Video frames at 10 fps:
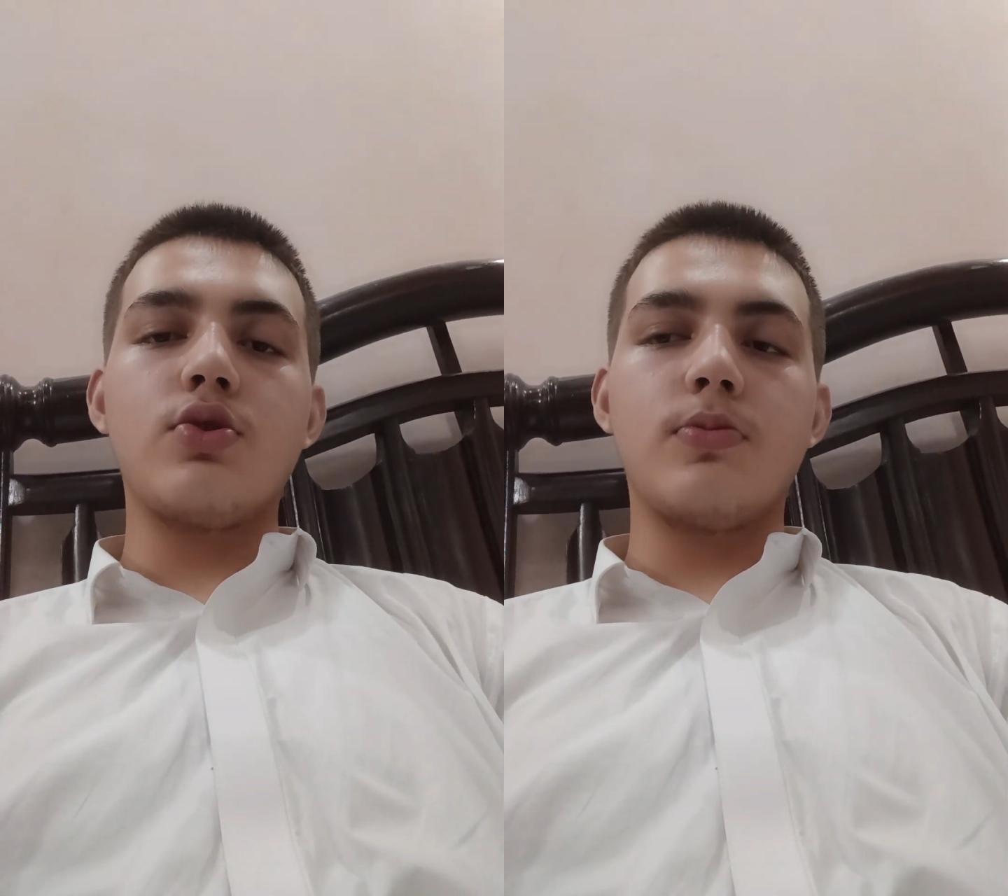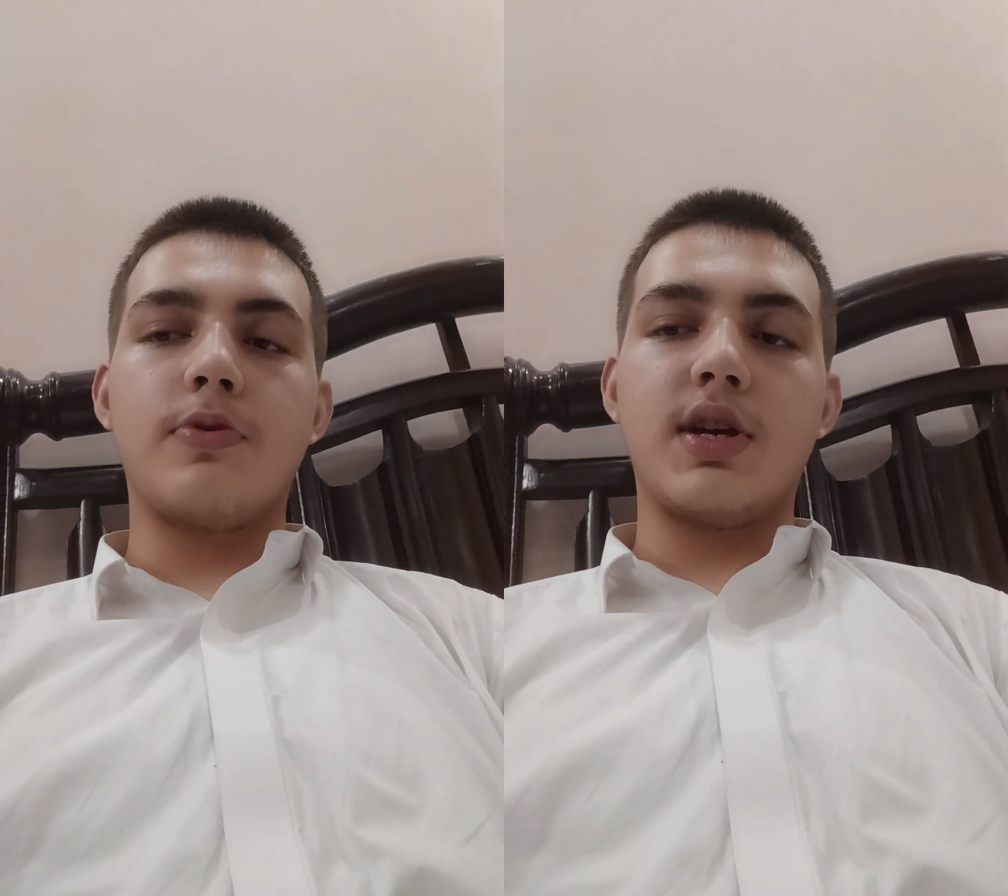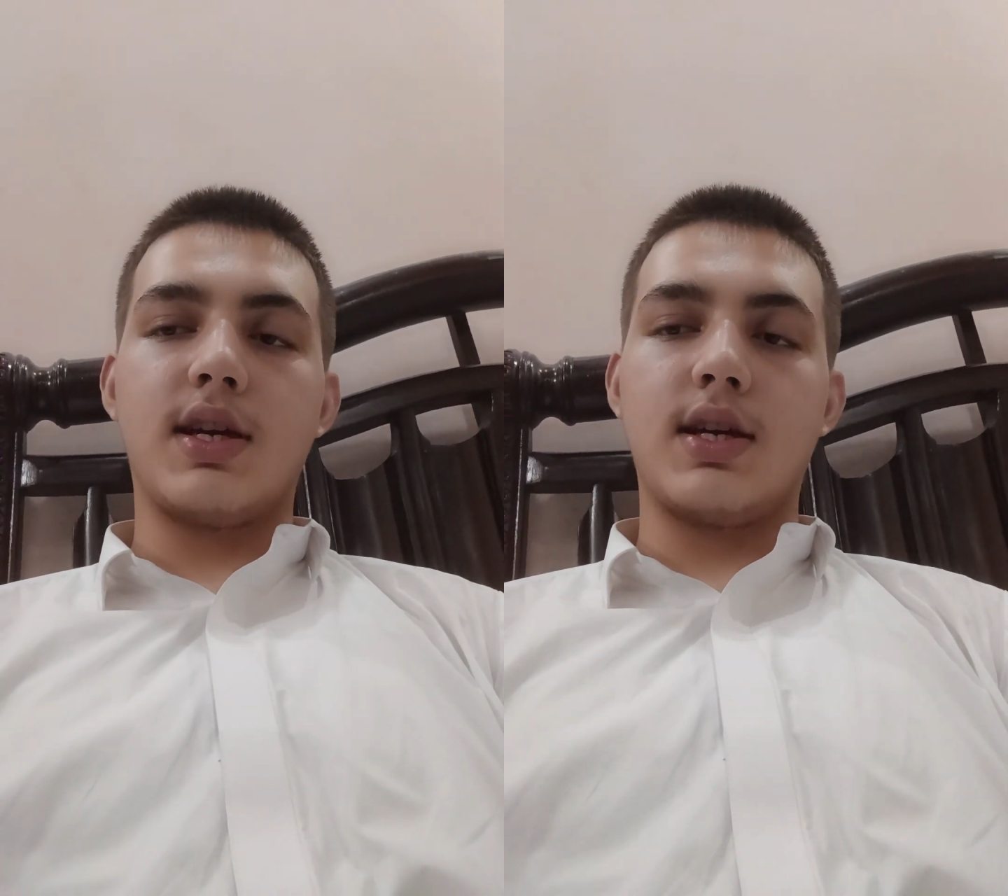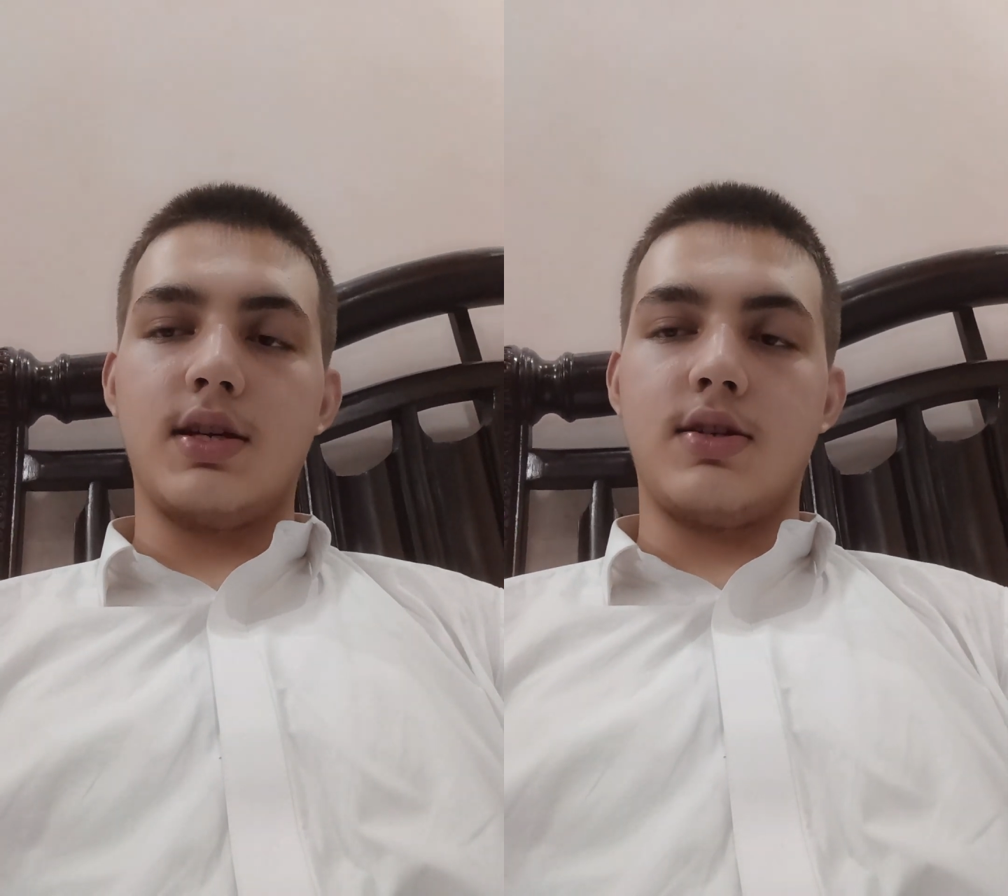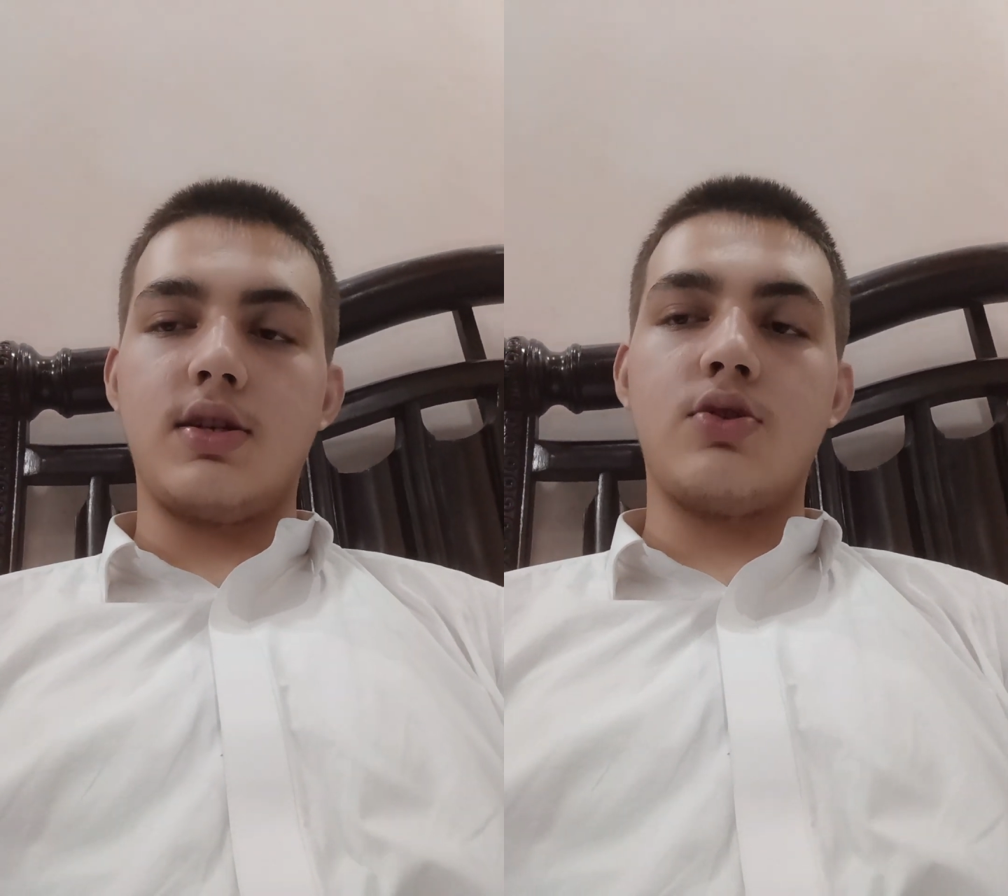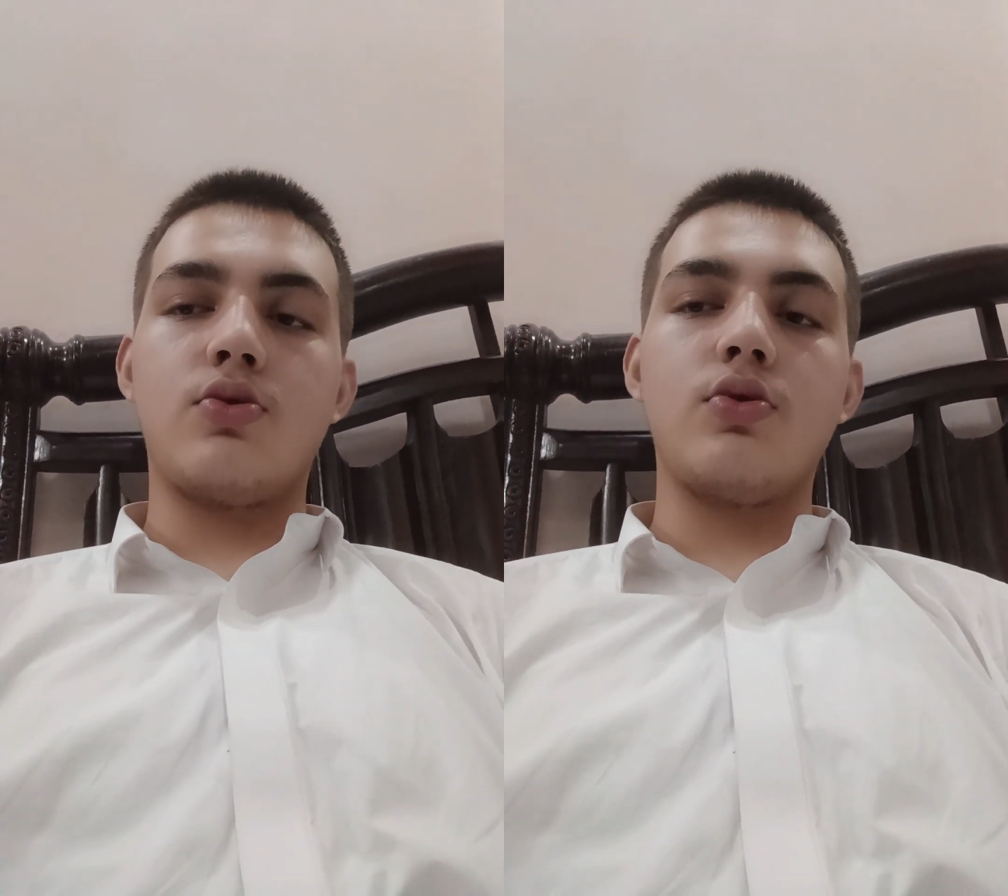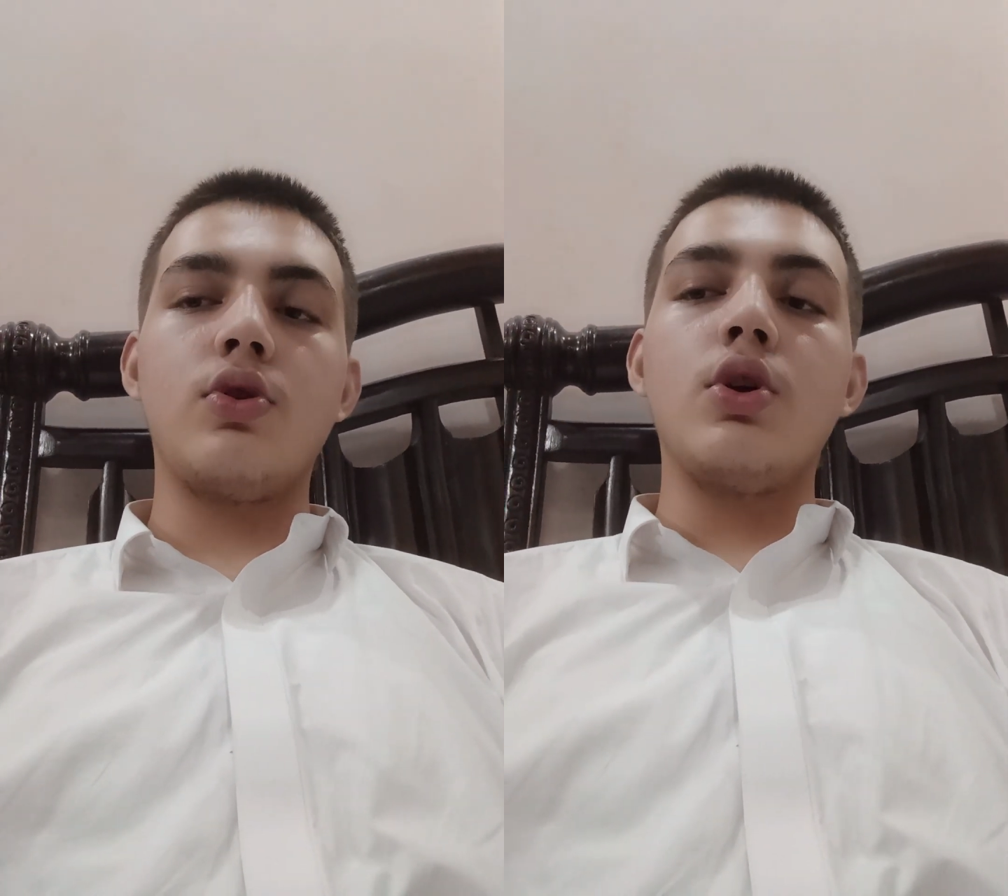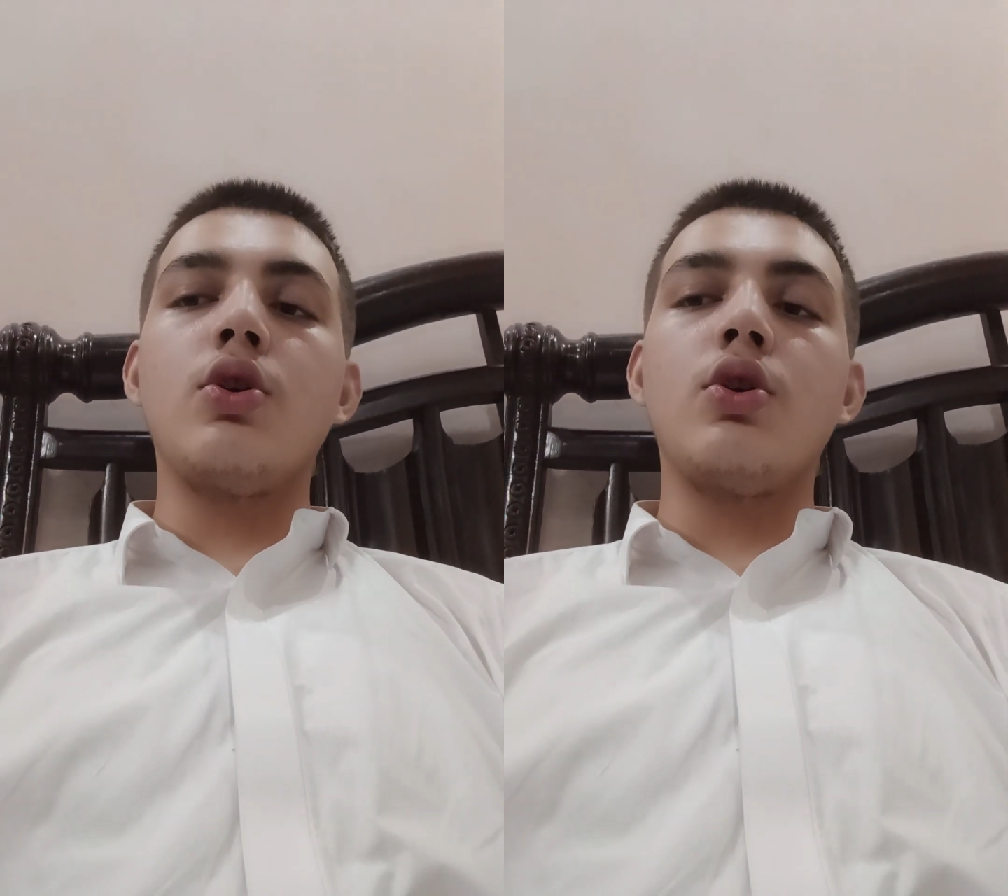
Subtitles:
to break it into